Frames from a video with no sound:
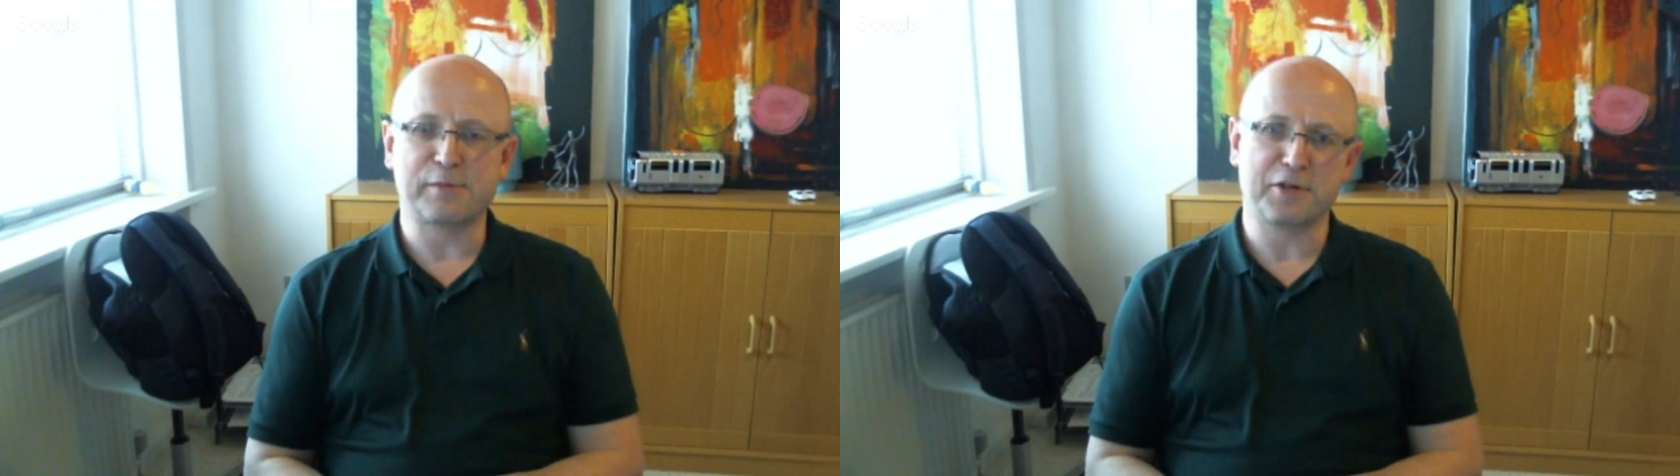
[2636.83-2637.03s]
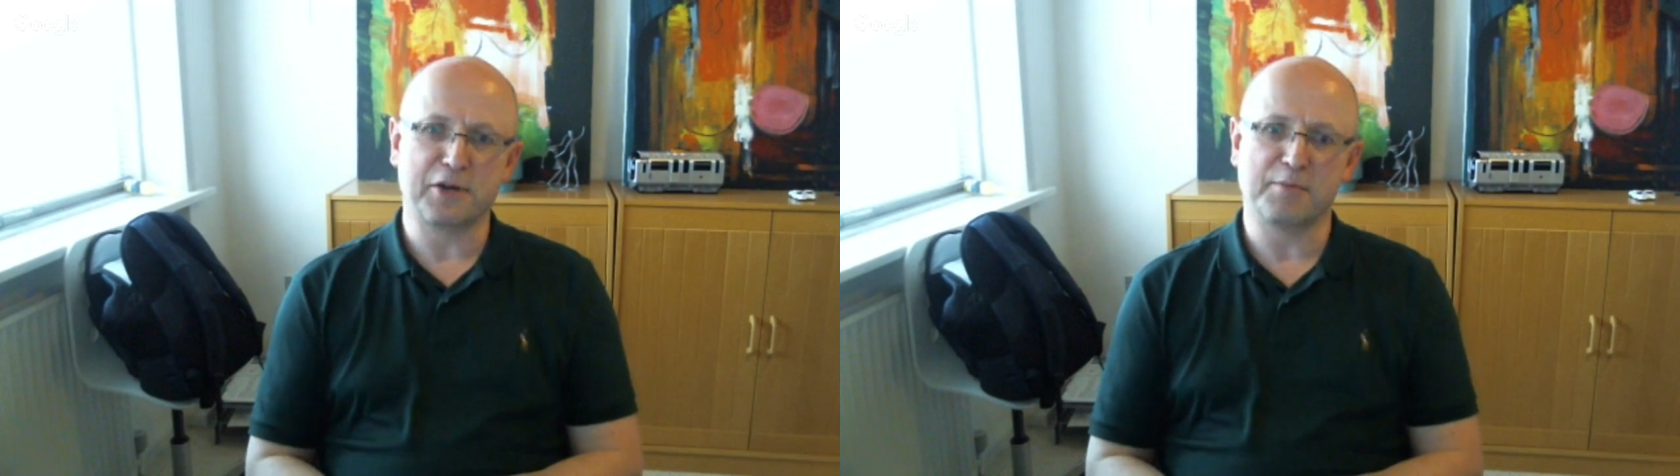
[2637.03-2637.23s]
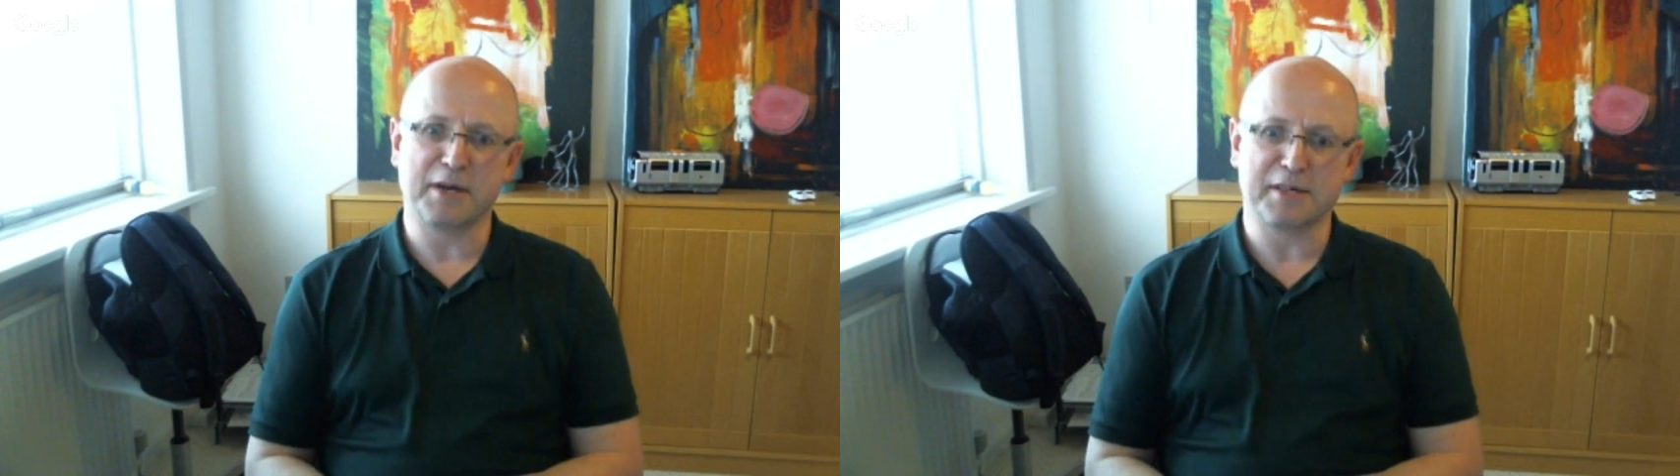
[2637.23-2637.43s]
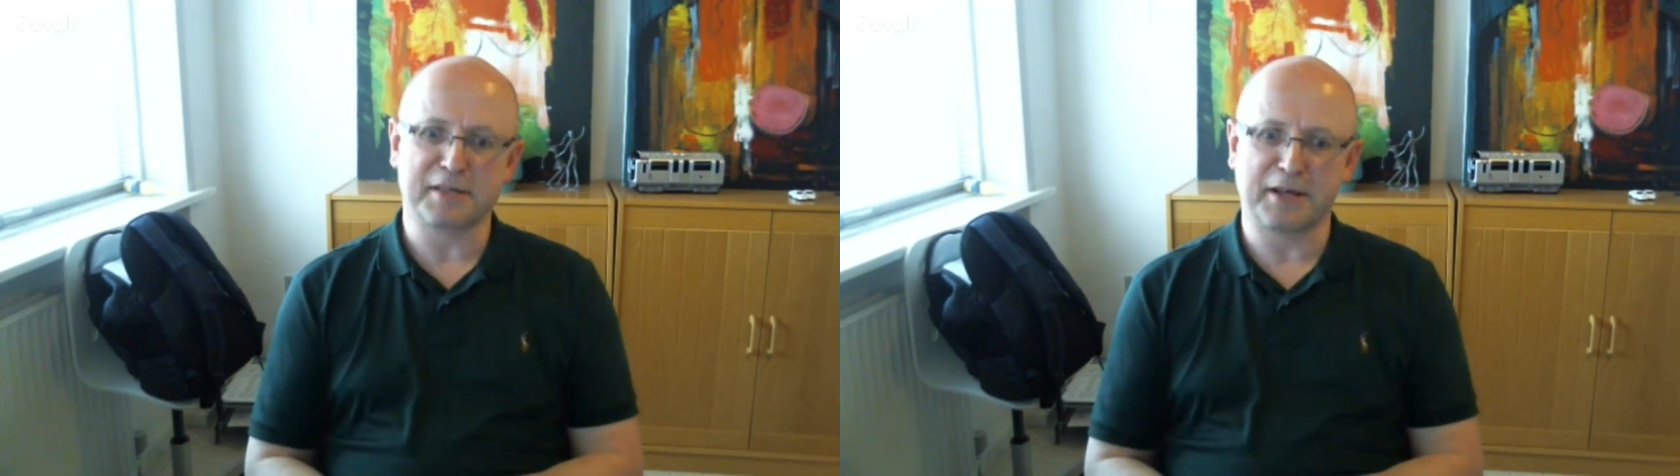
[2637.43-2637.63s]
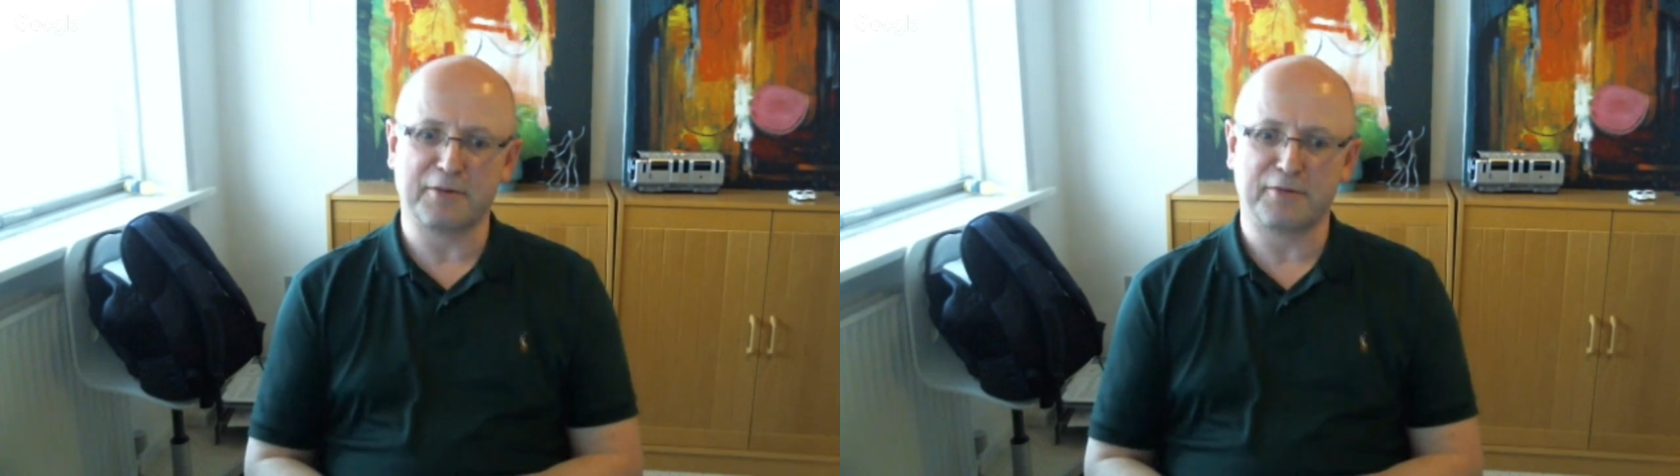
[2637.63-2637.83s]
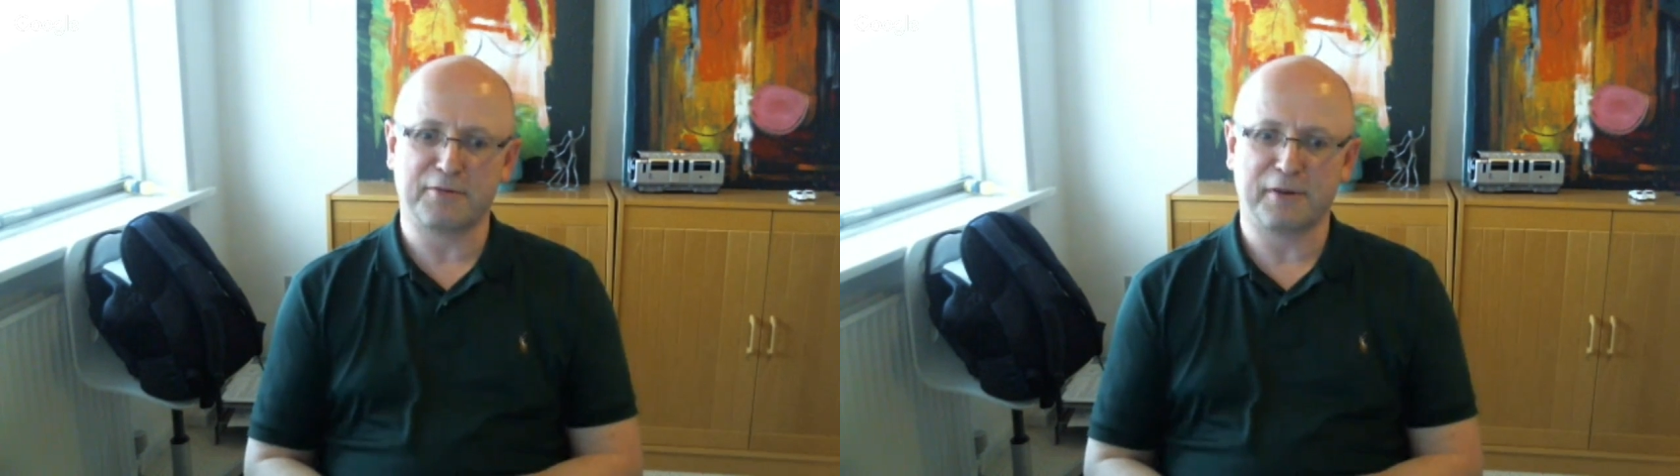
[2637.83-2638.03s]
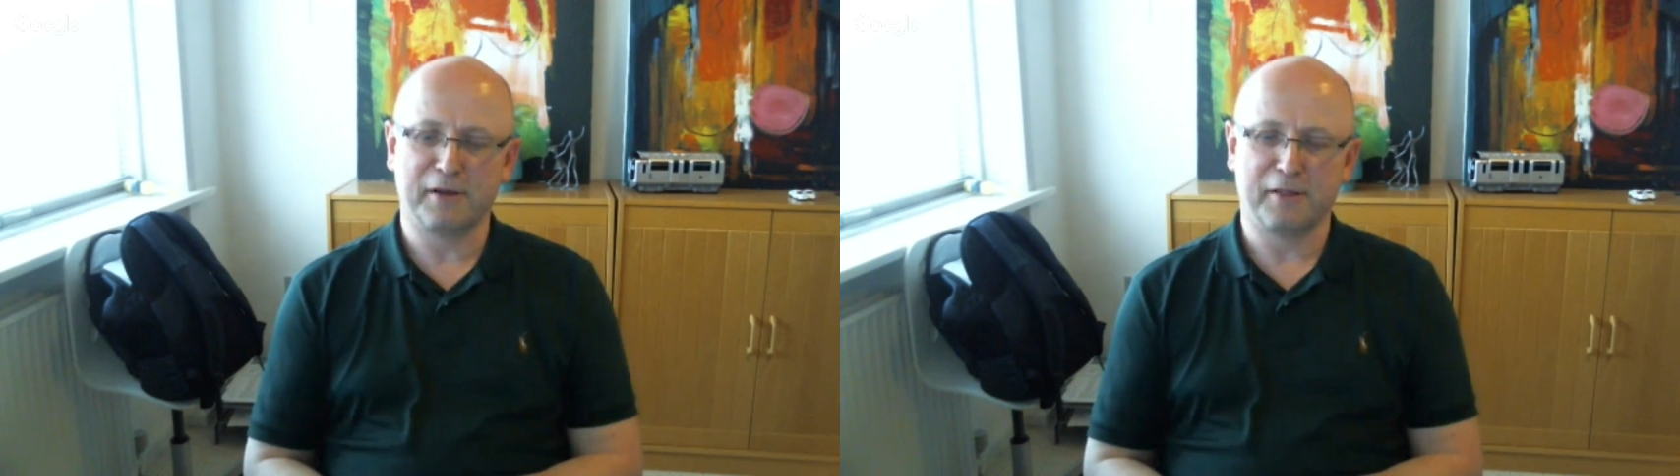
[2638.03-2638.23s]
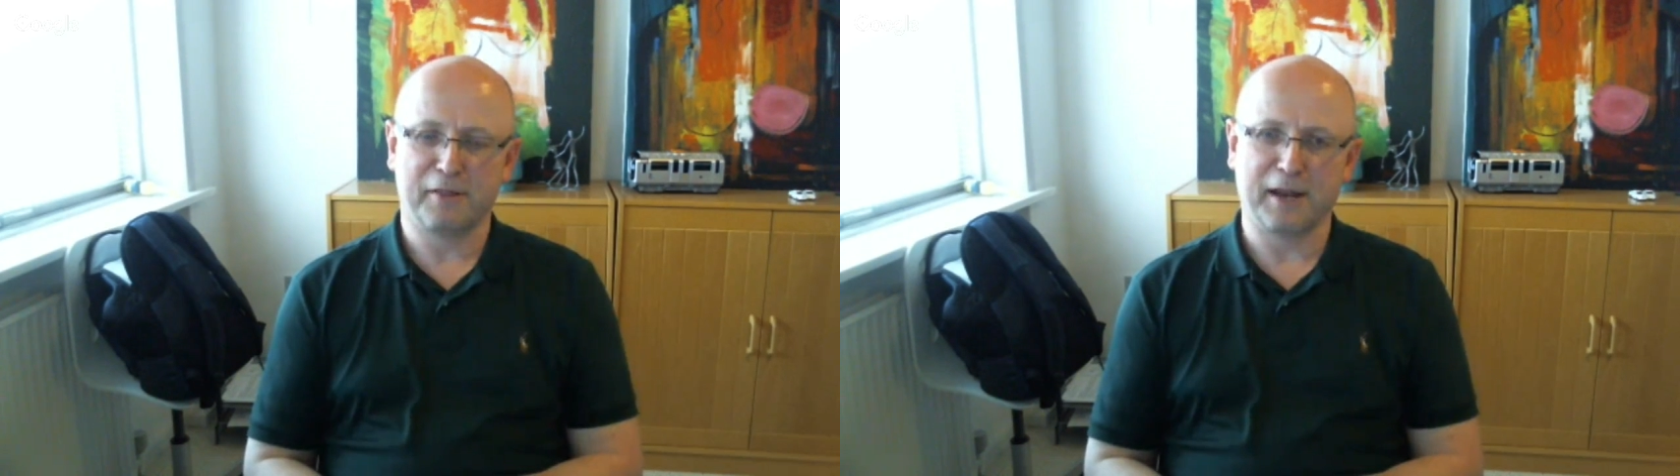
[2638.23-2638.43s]
pressure on
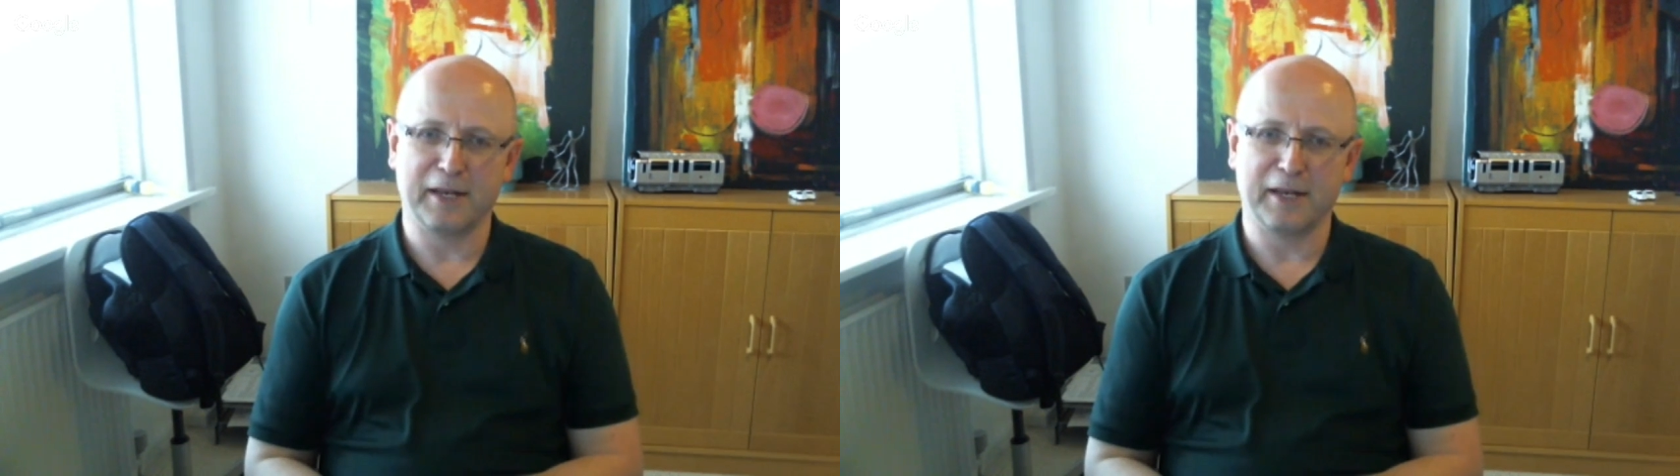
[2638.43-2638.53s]
myself